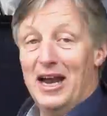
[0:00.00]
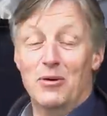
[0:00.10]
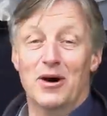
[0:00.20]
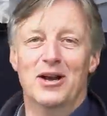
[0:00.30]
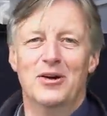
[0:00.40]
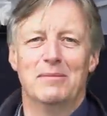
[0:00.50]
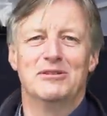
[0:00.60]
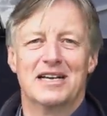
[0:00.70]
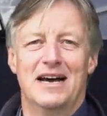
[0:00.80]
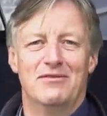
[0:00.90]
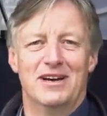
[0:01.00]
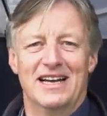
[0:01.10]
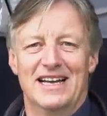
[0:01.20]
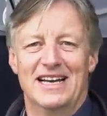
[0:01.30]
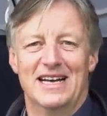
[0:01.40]
anyone who happens to have
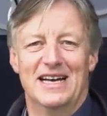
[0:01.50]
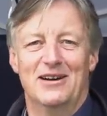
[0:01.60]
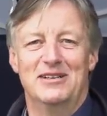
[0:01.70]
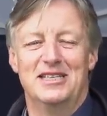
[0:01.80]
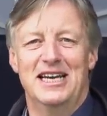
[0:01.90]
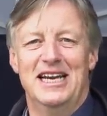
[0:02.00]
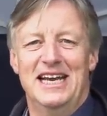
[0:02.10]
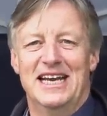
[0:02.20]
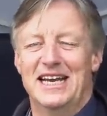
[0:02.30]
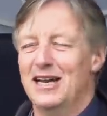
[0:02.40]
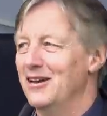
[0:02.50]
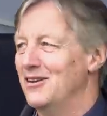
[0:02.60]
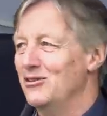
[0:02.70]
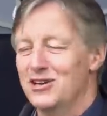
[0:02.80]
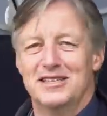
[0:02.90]
a, a, a
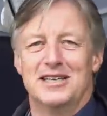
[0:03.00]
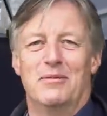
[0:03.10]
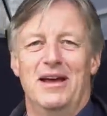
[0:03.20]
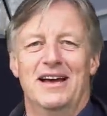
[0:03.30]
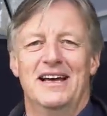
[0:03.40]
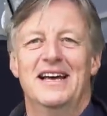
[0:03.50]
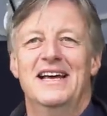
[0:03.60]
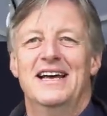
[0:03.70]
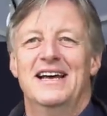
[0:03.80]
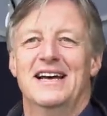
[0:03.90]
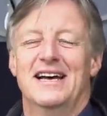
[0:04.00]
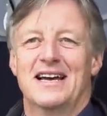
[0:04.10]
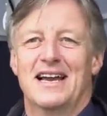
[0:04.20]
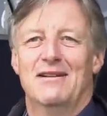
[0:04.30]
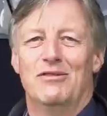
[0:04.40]
and who turns up here
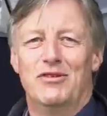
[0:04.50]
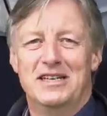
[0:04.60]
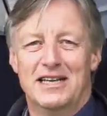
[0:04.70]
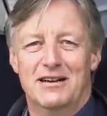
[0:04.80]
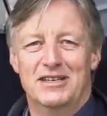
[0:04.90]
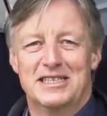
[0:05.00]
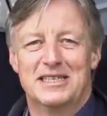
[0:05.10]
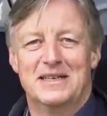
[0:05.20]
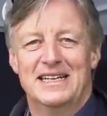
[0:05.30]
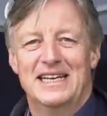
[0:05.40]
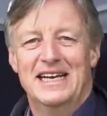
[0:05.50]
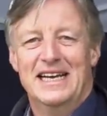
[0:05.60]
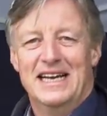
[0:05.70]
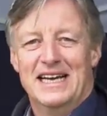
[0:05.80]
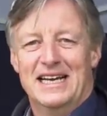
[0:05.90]
uh, can have a free service
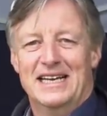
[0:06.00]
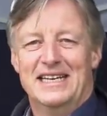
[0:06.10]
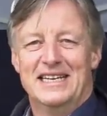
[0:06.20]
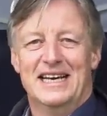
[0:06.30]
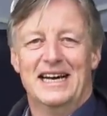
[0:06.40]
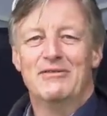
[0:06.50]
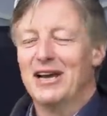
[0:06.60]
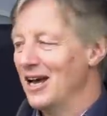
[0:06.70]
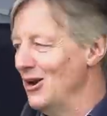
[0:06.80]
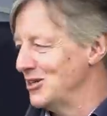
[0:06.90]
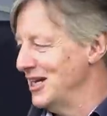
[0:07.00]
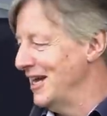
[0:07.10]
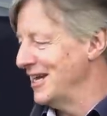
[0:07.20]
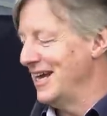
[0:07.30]
and have their gun looked at.